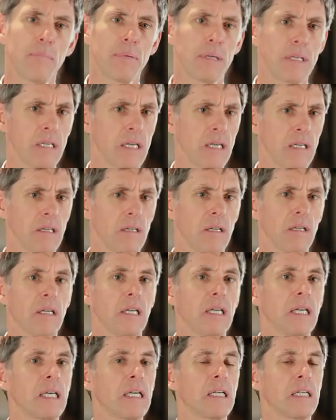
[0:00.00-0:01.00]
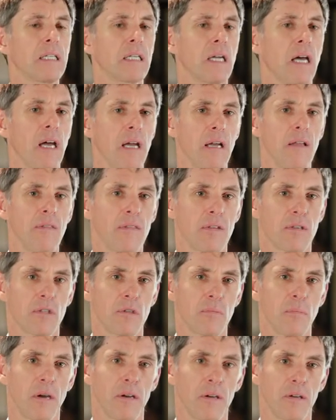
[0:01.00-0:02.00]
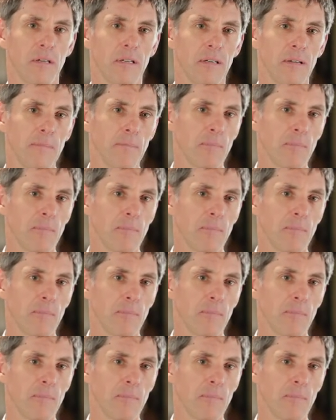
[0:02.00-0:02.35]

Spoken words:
particularly contain the smoke